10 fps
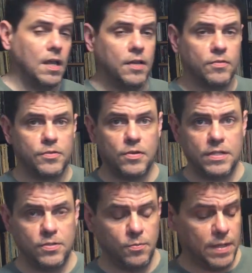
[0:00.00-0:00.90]
was
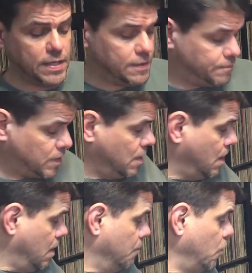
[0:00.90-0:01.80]
132 median.
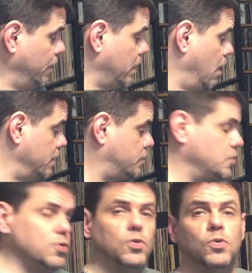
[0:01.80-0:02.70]
Moving on
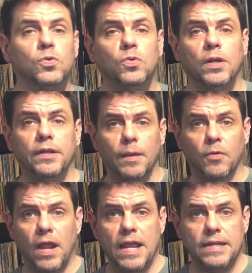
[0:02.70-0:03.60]
to
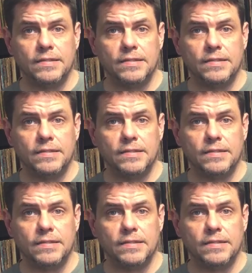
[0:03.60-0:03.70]
number